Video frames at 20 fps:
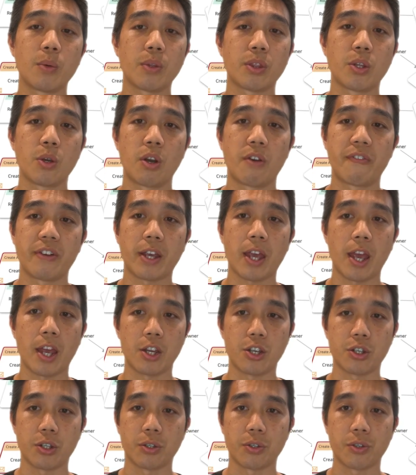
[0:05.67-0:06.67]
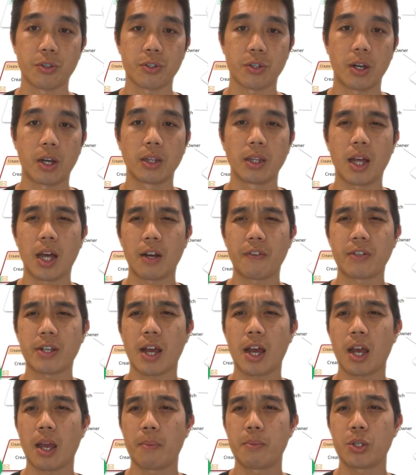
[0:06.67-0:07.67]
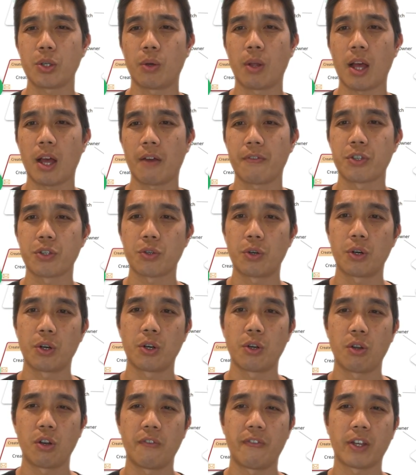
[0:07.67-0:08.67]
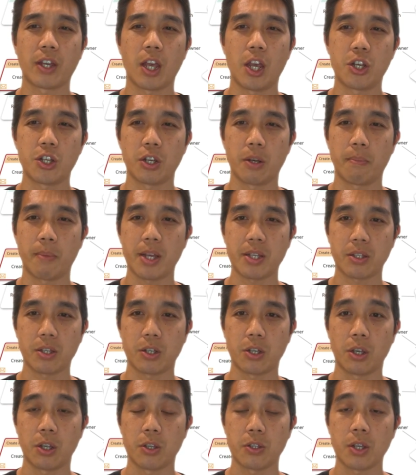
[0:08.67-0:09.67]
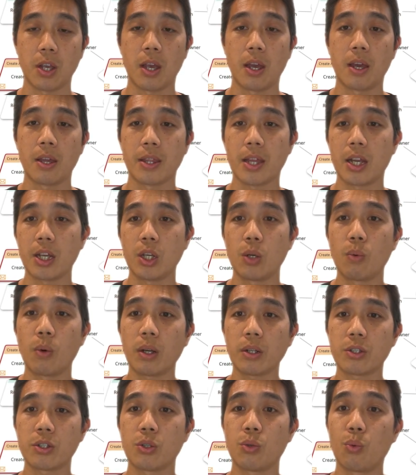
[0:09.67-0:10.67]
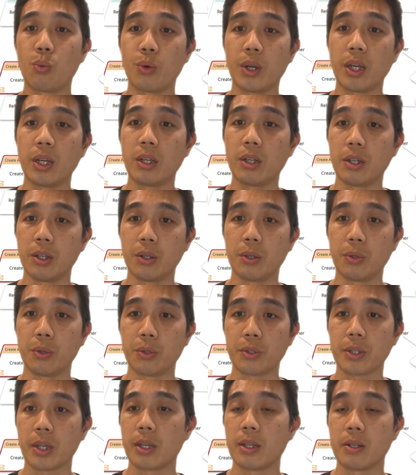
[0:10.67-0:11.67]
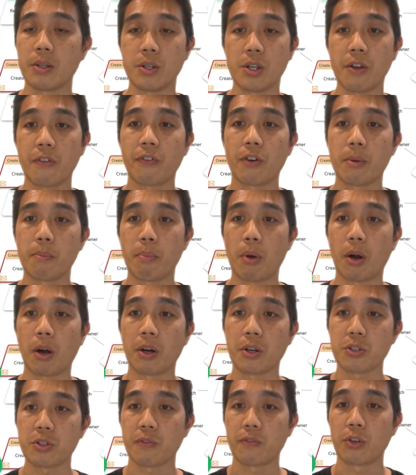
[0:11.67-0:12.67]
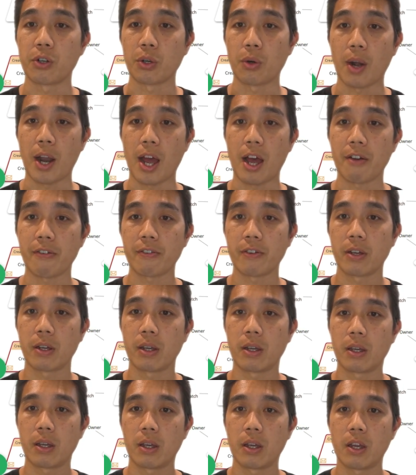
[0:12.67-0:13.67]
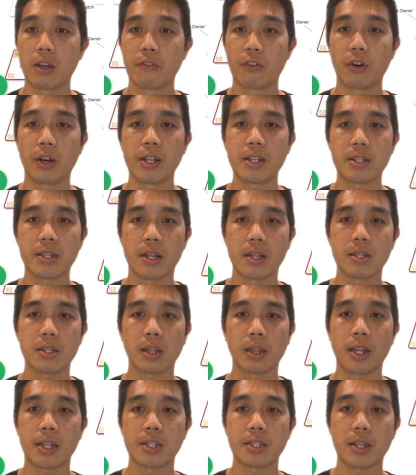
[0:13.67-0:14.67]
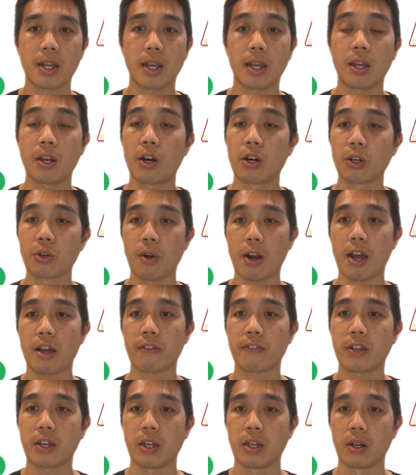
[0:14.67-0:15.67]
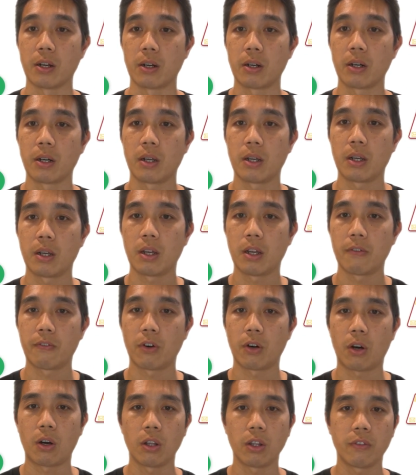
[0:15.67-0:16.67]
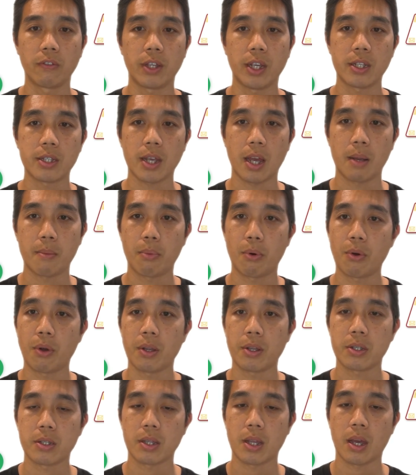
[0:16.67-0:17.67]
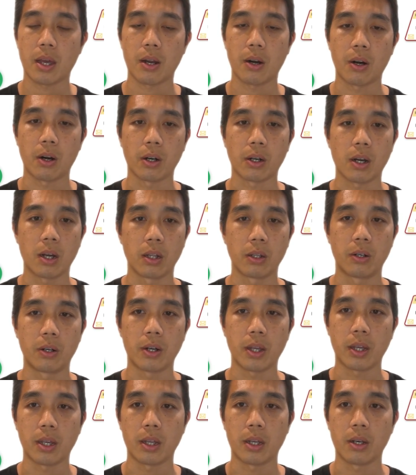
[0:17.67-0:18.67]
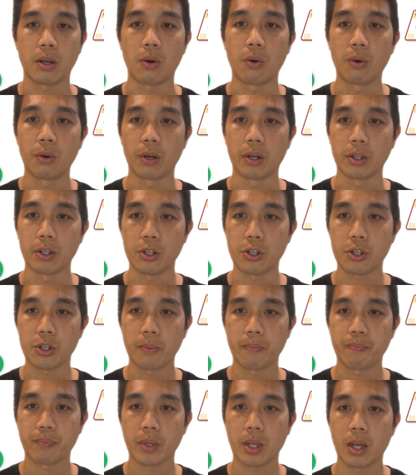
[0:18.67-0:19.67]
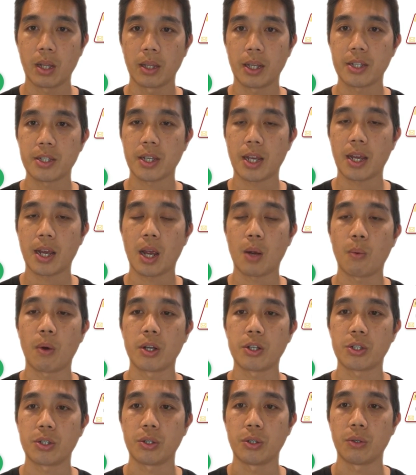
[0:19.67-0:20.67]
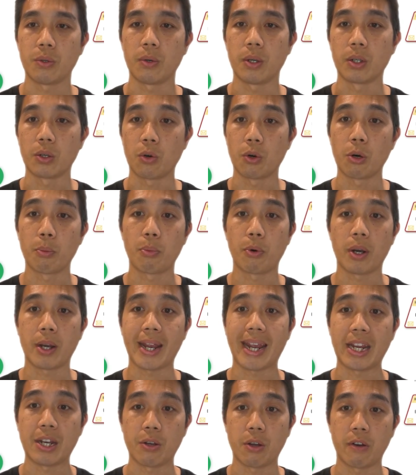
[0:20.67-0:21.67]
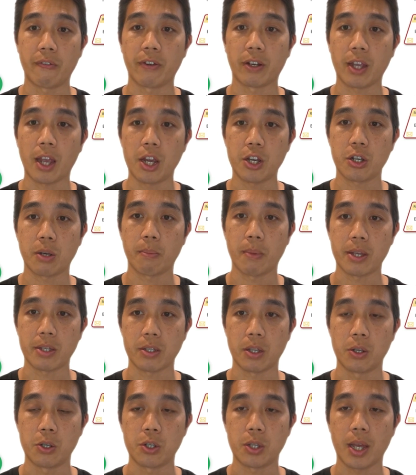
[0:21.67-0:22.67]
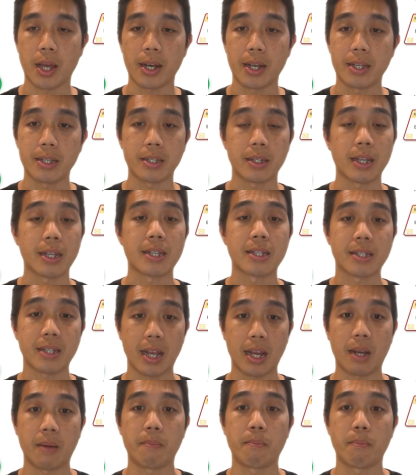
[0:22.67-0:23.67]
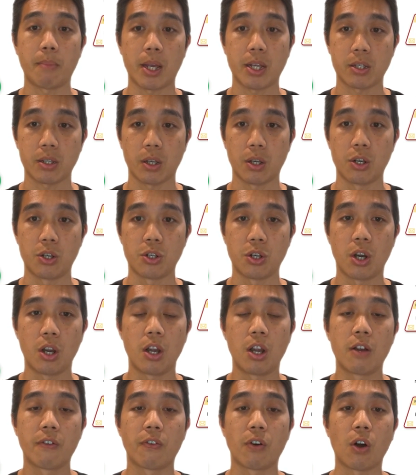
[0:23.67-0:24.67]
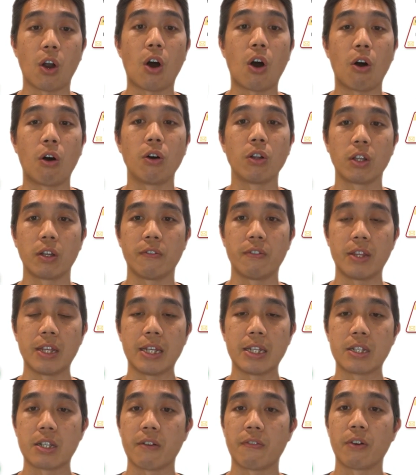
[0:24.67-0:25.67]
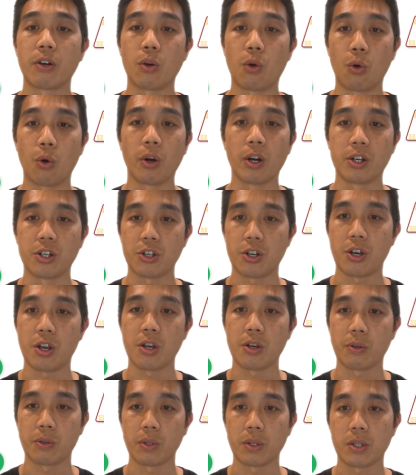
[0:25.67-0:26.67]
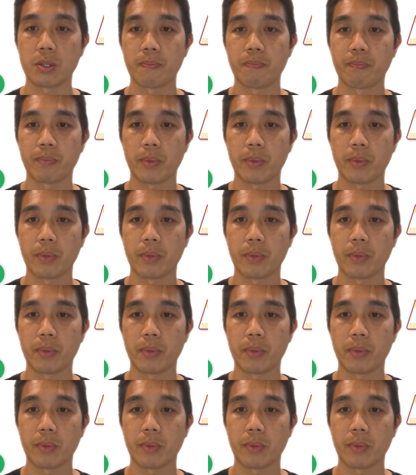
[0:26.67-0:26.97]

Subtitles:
with notifications, a lot of times you'll have certain notification messages that you want to reuse in different parts of your graph. For instance, let's say in our graph here, for all of these endpoints that are colored in orange, let's say I want to incorporate a notification message that is the same message for all of these different orange nodes.